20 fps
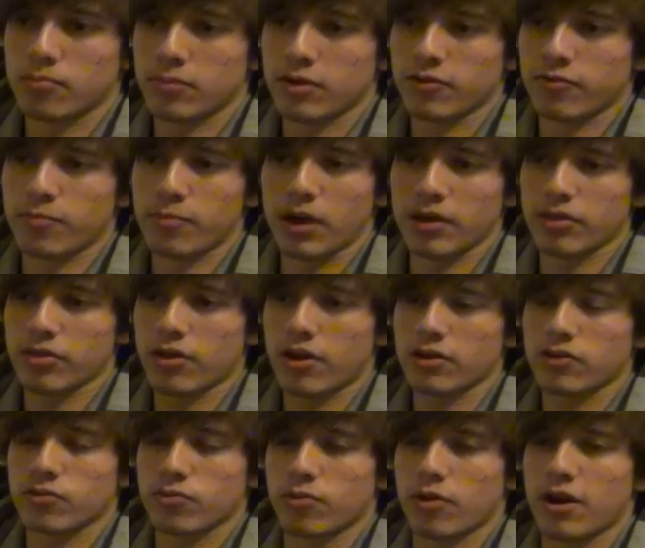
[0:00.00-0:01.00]
If my
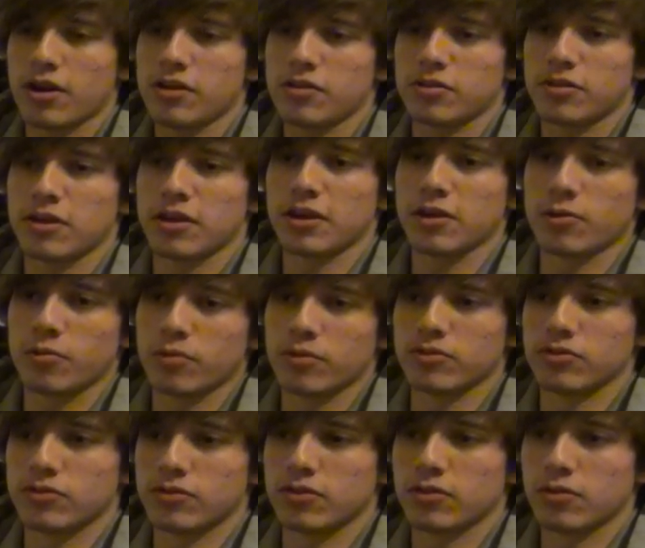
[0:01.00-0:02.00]
thoughts were anything, it
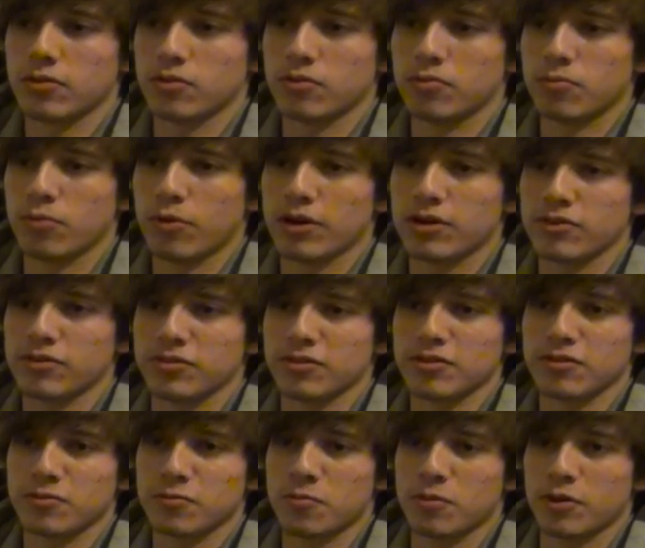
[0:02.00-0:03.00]
was, what is
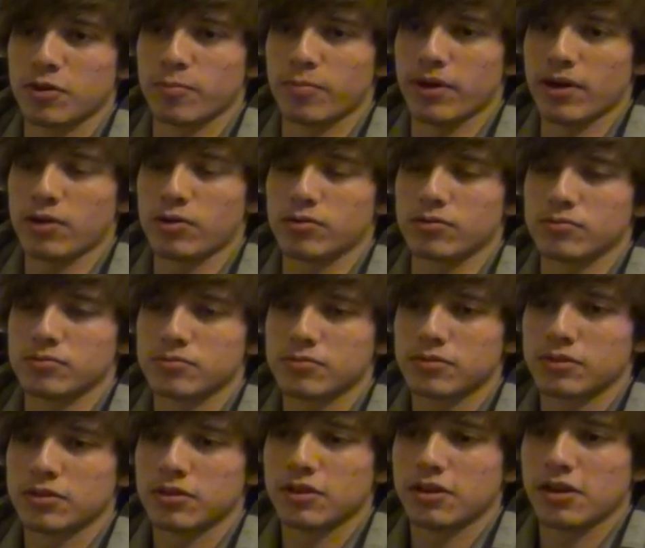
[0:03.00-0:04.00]
this one about?
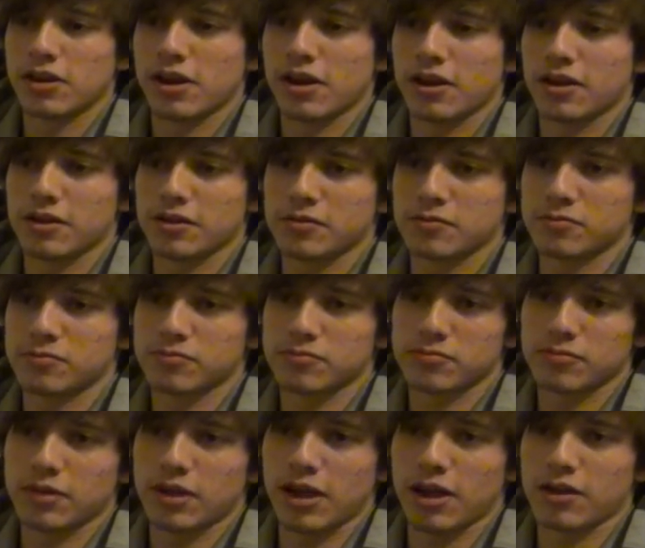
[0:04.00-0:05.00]

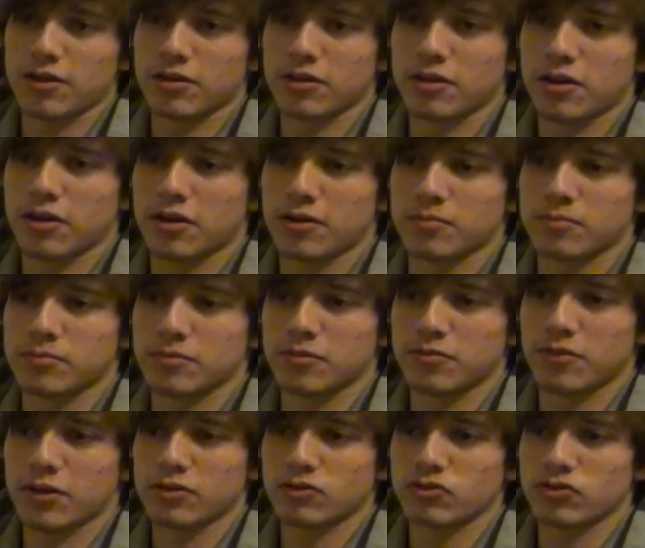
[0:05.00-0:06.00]
And uh,
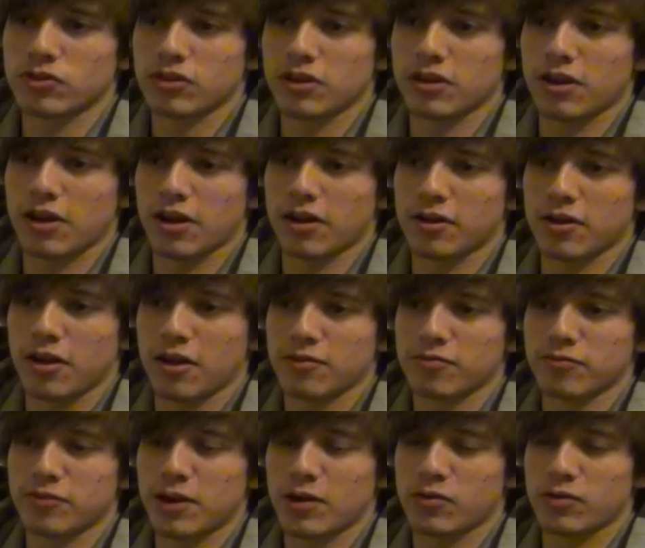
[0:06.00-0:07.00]
eventually I, I
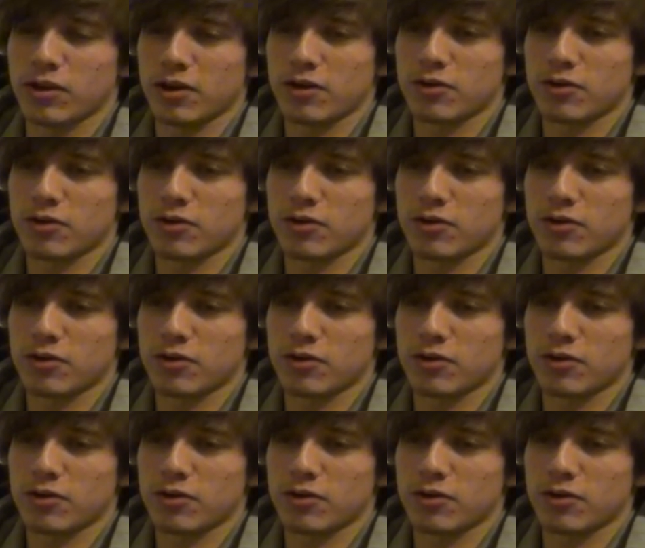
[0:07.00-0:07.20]
found